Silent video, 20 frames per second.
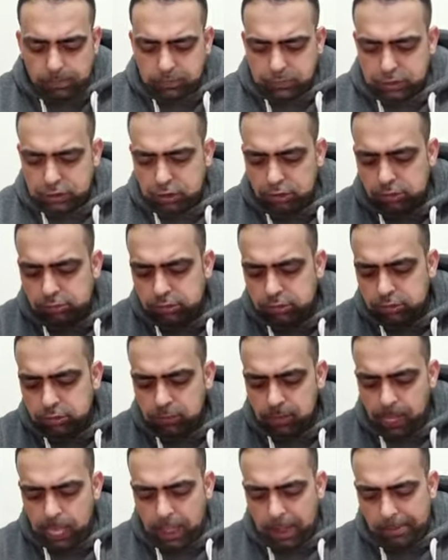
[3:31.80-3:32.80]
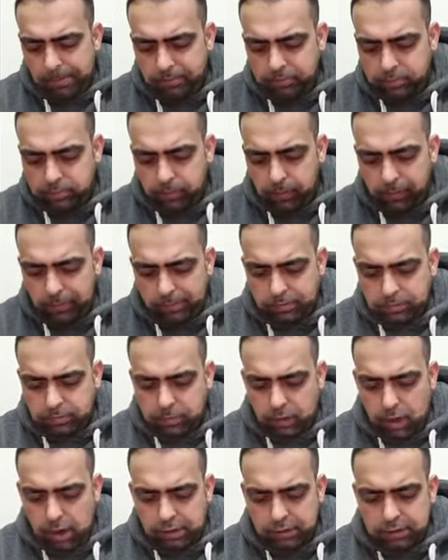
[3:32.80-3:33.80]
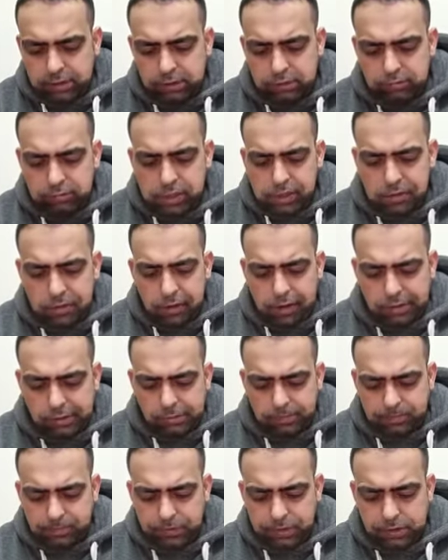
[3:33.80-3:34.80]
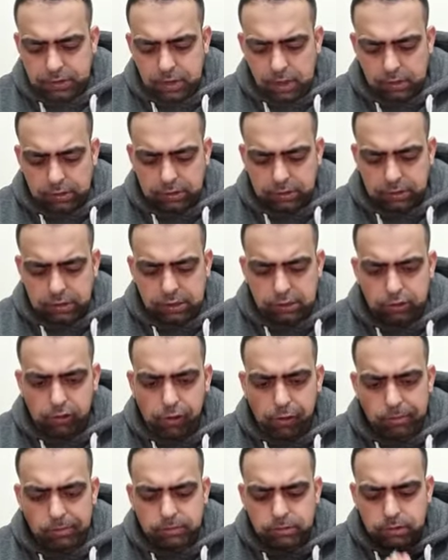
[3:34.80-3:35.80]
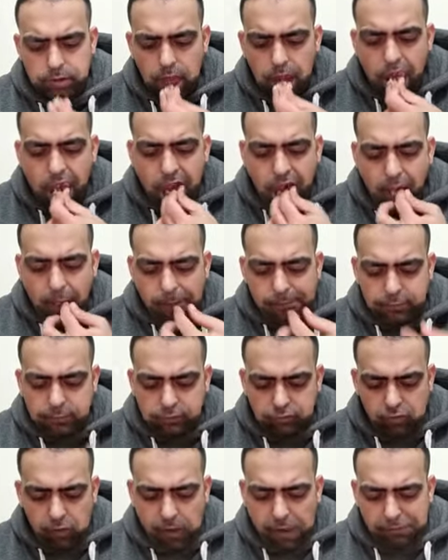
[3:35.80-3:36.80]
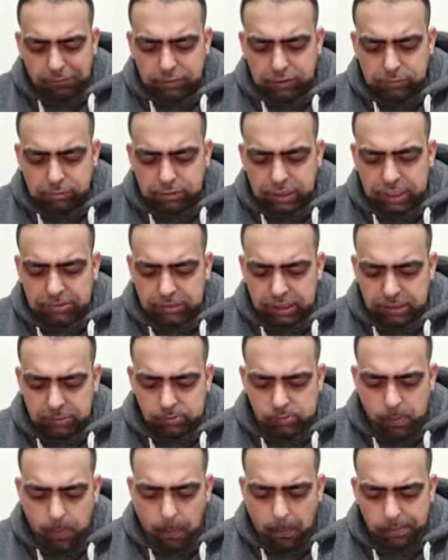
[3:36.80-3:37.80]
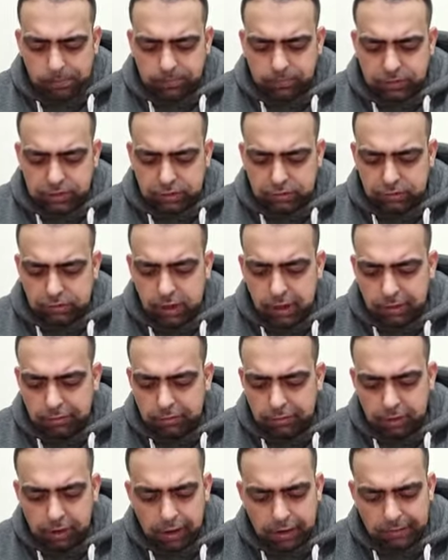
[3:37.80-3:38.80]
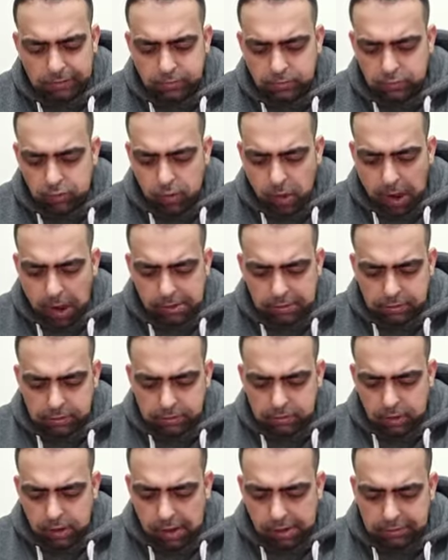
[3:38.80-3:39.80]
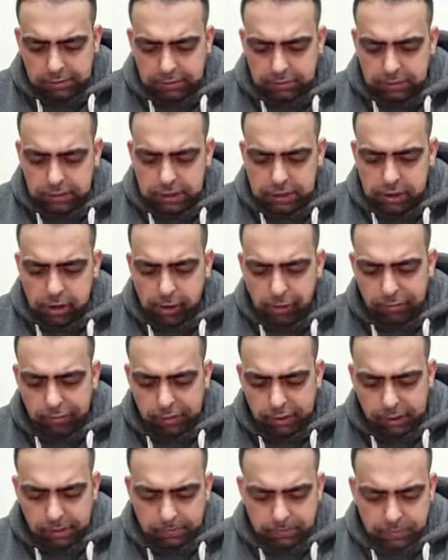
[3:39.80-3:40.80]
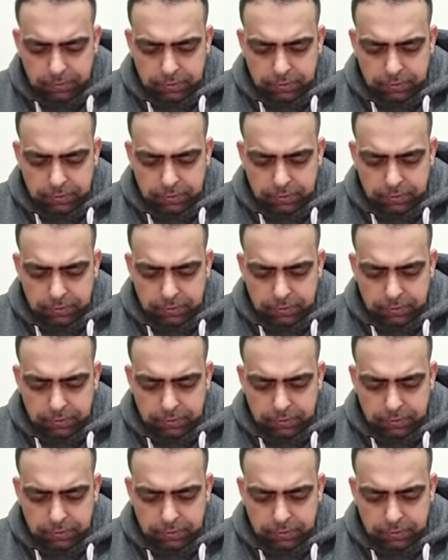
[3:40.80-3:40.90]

So overall, I think it's really nice. It's really good, and for the fibre, you can't go wrong. You really can't go wrong.